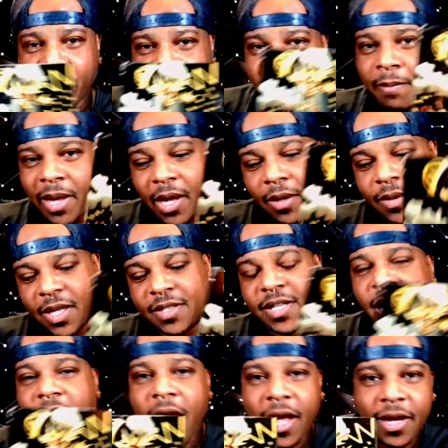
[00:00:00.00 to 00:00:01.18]
you an email and
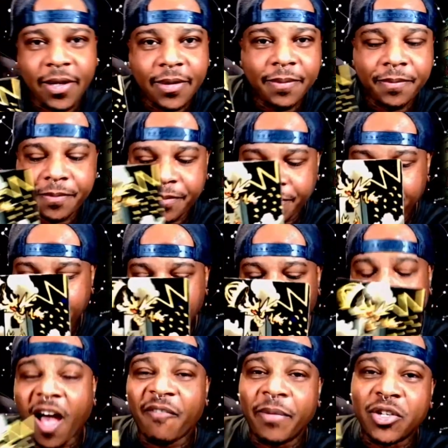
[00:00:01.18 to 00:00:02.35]
say, hey,
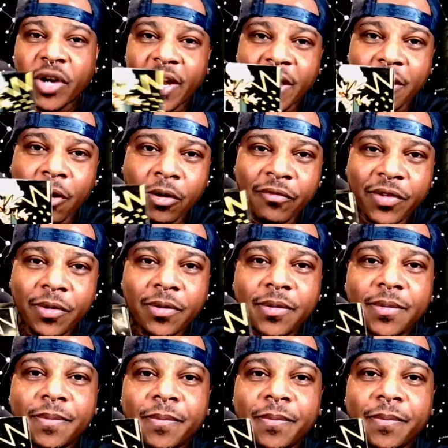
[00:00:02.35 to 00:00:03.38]
I've been trying to get a hold of you.